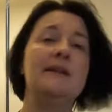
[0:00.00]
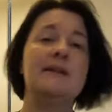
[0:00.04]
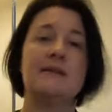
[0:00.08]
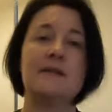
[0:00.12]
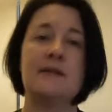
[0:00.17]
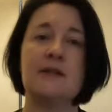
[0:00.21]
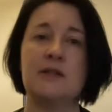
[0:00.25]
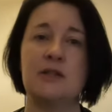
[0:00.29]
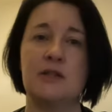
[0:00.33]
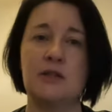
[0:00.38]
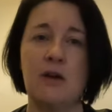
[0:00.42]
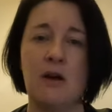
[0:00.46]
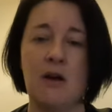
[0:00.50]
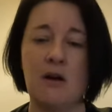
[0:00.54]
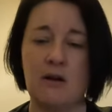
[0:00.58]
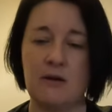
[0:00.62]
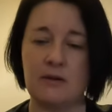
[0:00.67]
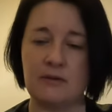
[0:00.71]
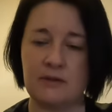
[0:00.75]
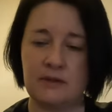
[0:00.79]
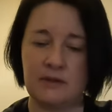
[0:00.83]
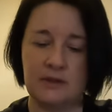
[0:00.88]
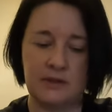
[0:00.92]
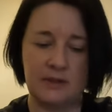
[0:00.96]
is this
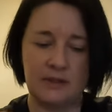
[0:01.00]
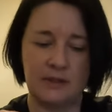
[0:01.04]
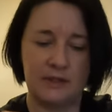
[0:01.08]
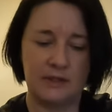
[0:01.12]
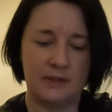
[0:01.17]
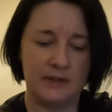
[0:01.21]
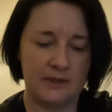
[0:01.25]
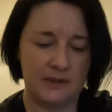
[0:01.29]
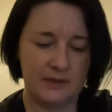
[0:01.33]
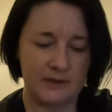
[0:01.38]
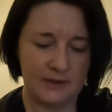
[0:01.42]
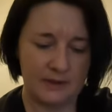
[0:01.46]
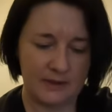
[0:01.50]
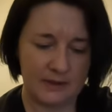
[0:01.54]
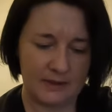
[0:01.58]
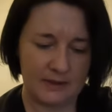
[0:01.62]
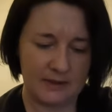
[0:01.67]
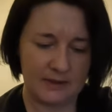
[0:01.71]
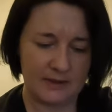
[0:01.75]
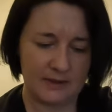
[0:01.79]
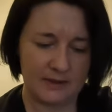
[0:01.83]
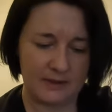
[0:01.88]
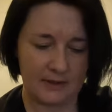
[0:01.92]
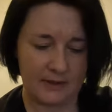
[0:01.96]
yarn? I
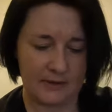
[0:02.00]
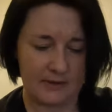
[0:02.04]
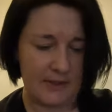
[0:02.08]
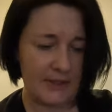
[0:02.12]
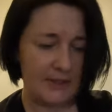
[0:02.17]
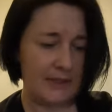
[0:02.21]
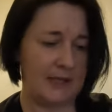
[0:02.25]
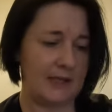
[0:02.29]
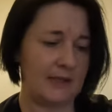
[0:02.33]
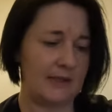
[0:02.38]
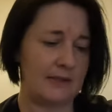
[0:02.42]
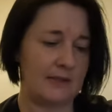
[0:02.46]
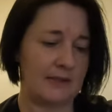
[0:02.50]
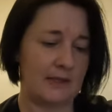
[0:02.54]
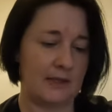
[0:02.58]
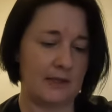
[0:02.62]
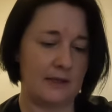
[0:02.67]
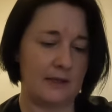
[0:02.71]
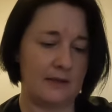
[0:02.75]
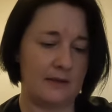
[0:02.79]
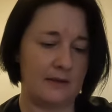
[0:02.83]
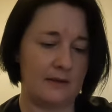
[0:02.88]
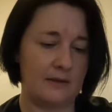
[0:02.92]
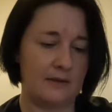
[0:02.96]
don't know, it's a tag still in
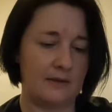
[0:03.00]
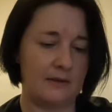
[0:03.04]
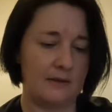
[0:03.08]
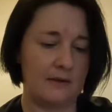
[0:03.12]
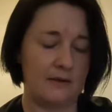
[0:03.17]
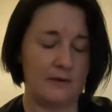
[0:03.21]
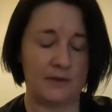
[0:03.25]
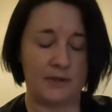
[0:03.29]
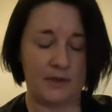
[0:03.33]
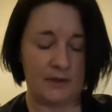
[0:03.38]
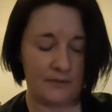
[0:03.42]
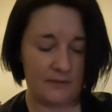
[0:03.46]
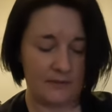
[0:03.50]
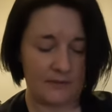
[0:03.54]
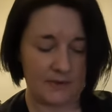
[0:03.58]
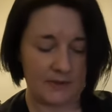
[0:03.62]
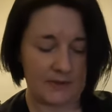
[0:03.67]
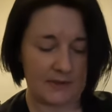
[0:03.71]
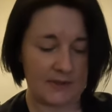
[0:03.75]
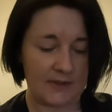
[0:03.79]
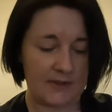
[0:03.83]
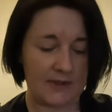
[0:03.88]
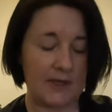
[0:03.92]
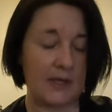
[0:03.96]
here. Oh no,
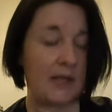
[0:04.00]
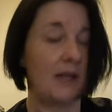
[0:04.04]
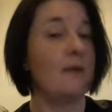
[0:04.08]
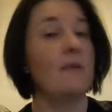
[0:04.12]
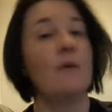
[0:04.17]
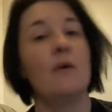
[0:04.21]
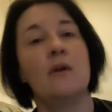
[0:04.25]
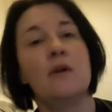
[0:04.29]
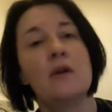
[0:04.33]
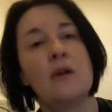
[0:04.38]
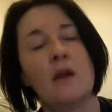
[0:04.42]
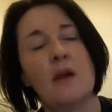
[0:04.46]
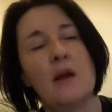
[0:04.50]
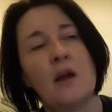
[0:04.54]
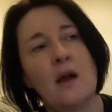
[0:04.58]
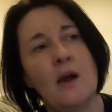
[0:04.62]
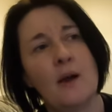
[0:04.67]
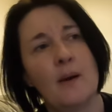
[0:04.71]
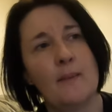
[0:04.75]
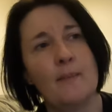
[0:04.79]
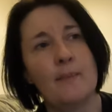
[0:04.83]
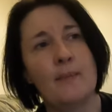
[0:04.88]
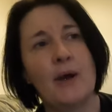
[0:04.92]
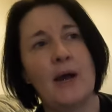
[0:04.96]
that's a thing.
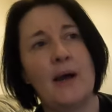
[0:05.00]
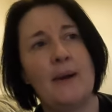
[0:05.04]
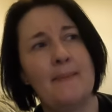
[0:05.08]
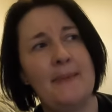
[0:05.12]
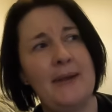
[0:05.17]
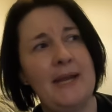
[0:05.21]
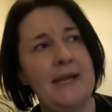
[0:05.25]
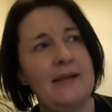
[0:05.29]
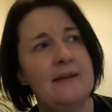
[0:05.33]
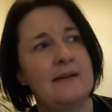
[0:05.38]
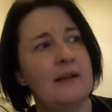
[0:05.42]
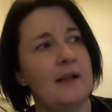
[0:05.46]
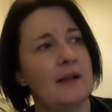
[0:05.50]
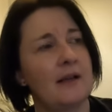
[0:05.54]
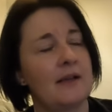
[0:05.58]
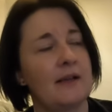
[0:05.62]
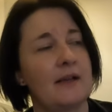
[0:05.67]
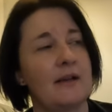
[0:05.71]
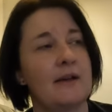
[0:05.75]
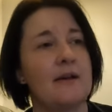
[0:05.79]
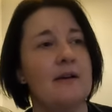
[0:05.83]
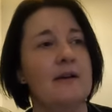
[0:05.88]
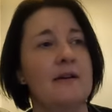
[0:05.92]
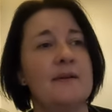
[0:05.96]
But I made like
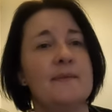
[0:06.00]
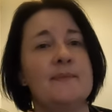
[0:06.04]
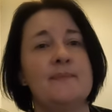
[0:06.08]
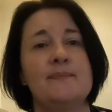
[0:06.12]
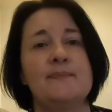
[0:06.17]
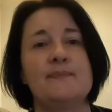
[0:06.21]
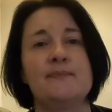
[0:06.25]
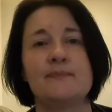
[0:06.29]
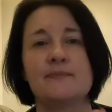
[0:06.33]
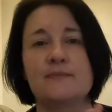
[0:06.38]
a